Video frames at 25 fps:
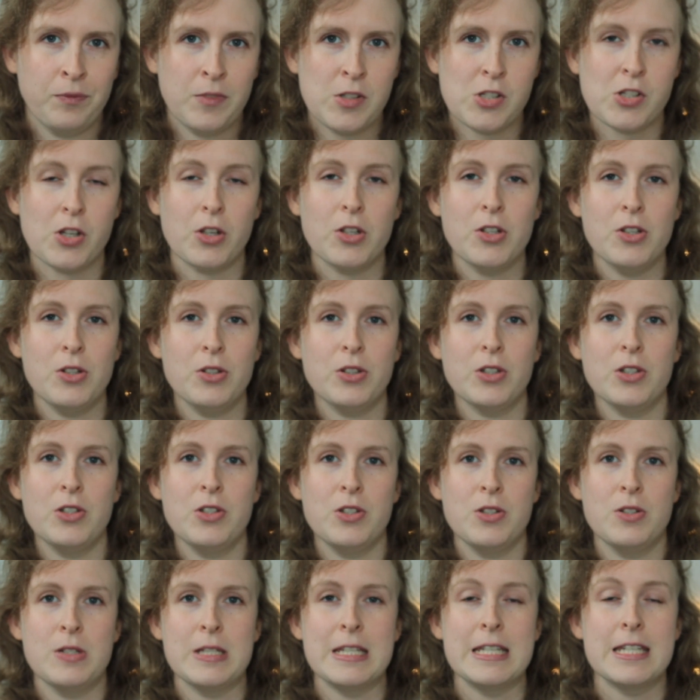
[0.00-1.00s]
So you can
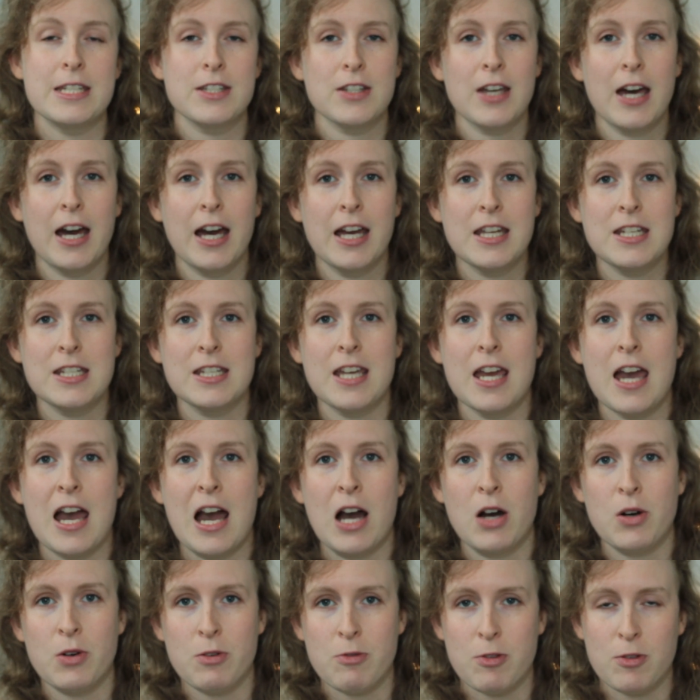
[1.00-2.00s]
use the sigh to get
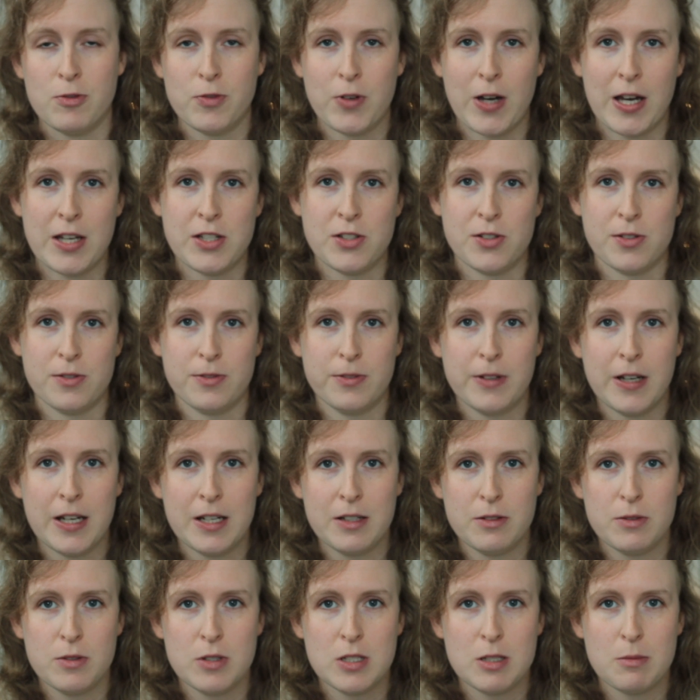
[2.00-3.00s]
out of the fight or
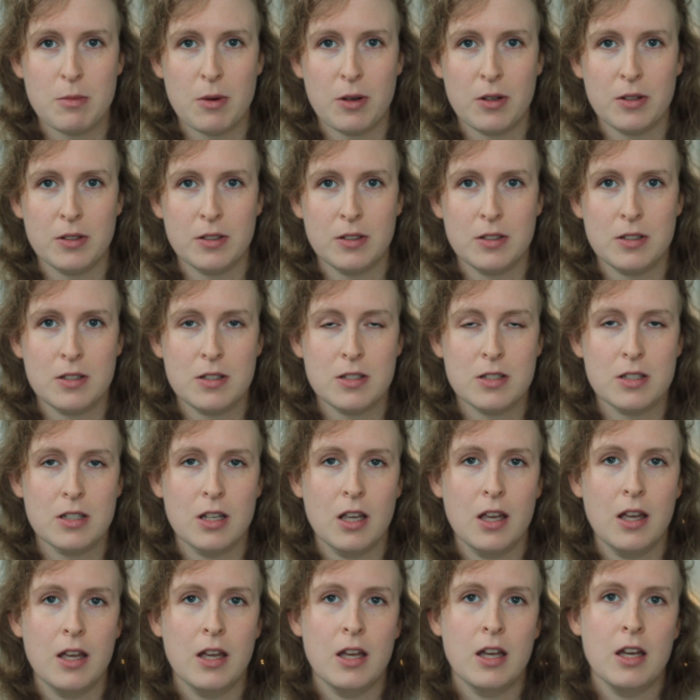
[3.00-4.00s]
flight response,
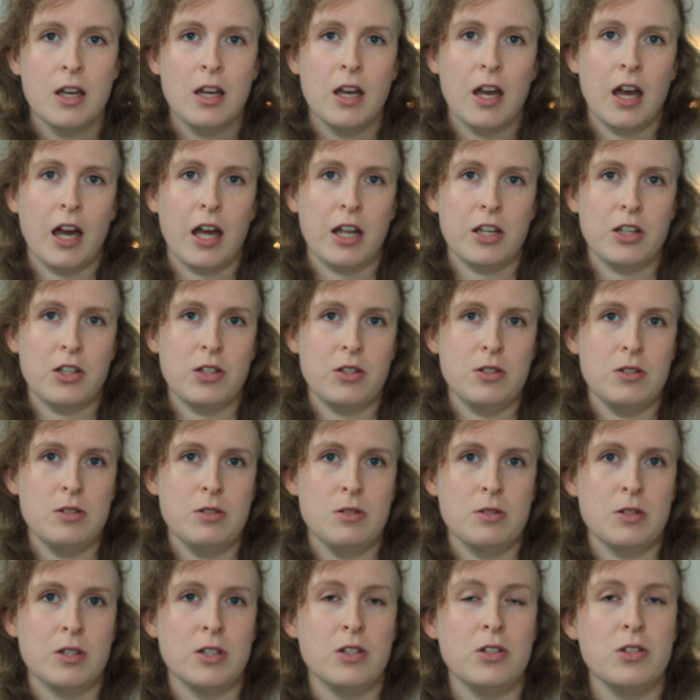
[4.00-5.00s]
and
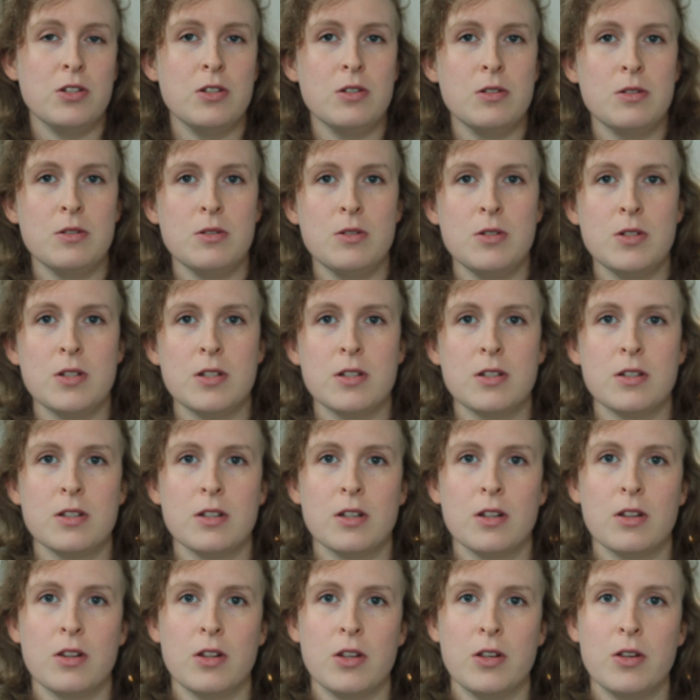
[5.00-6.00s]
you can use
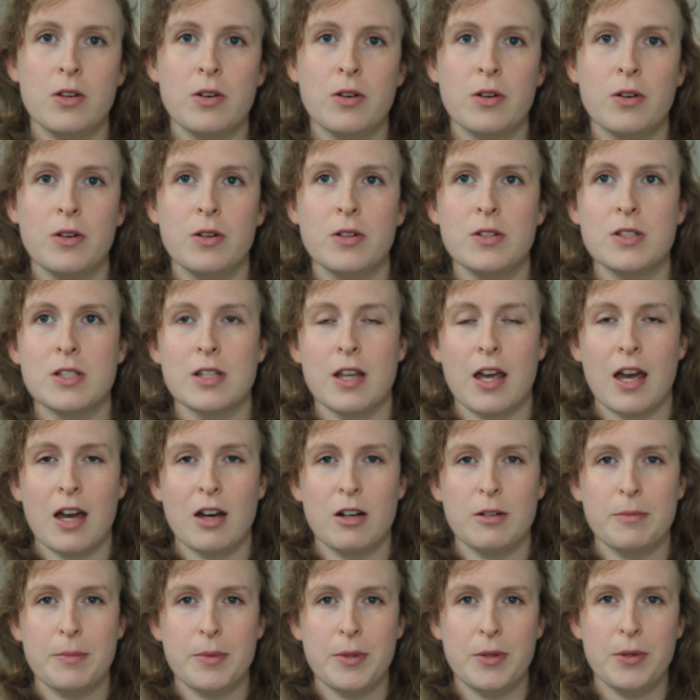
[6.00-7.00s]
the yawn to
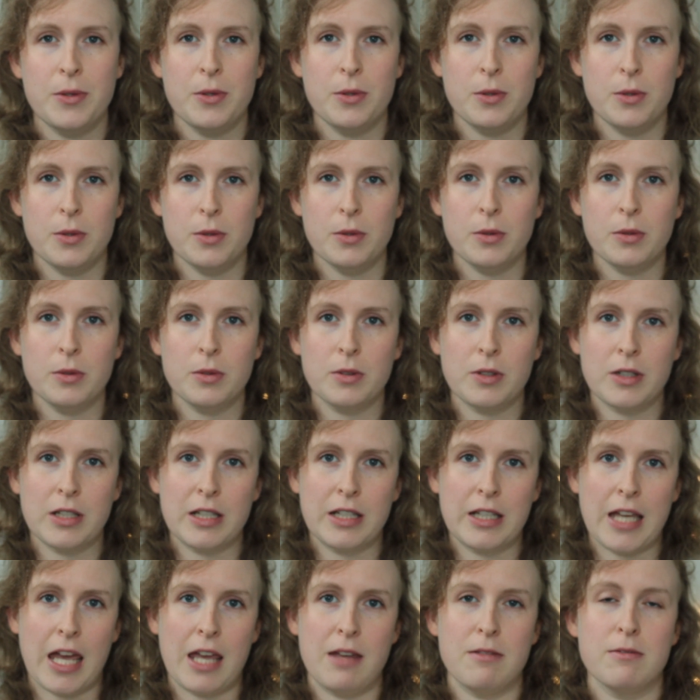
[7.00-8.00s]
help you
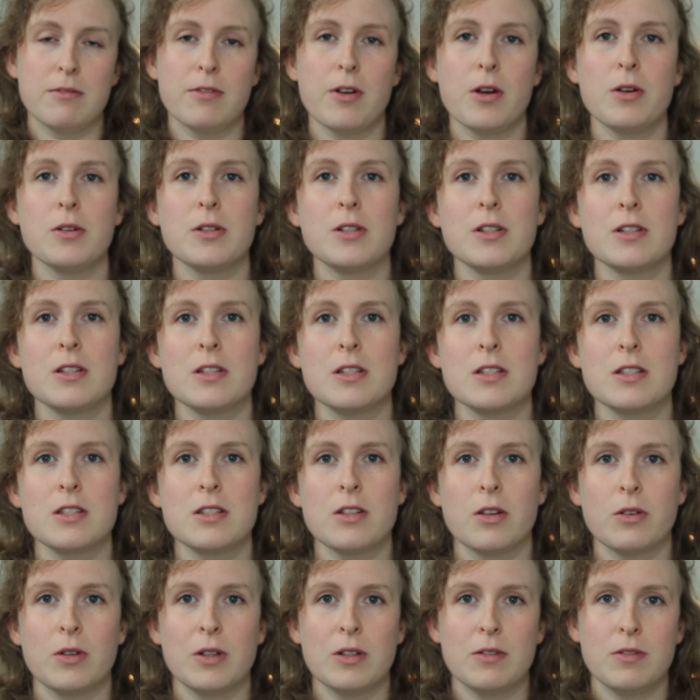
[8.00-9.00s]
gain focus.
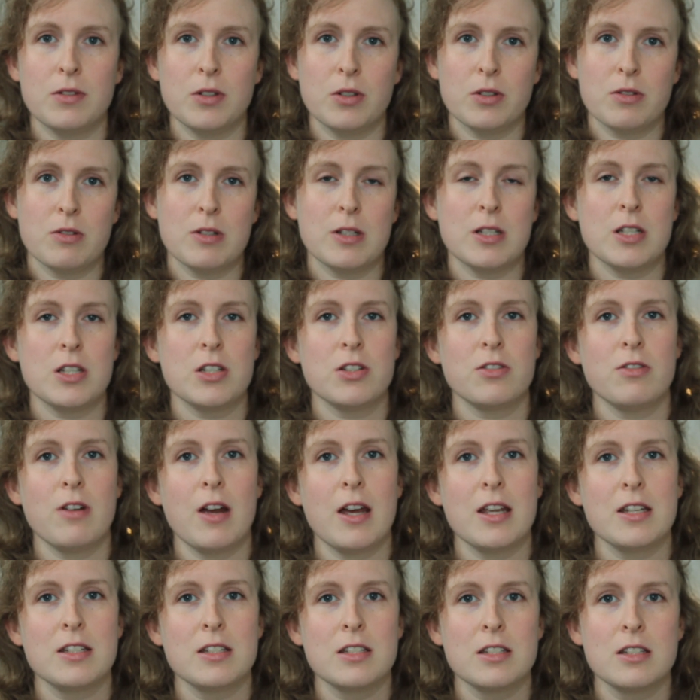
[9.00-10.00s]
So if you're really
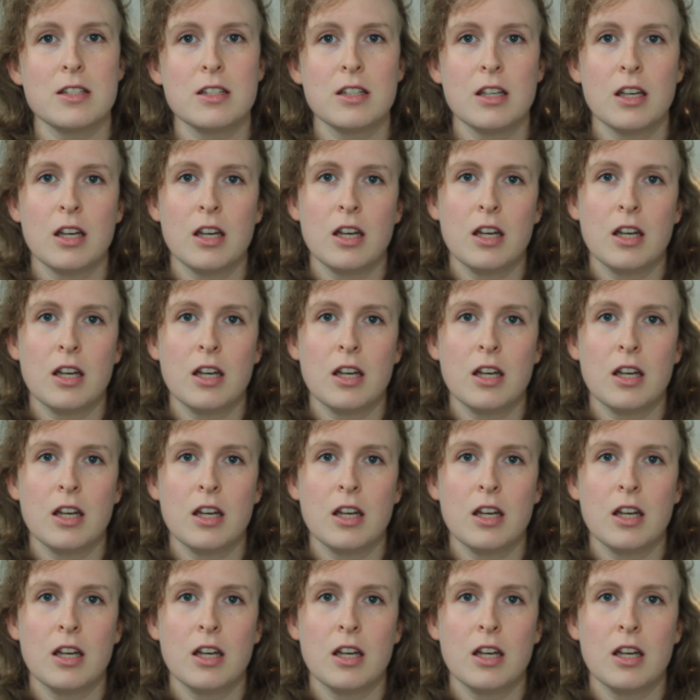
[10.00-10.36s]
stressed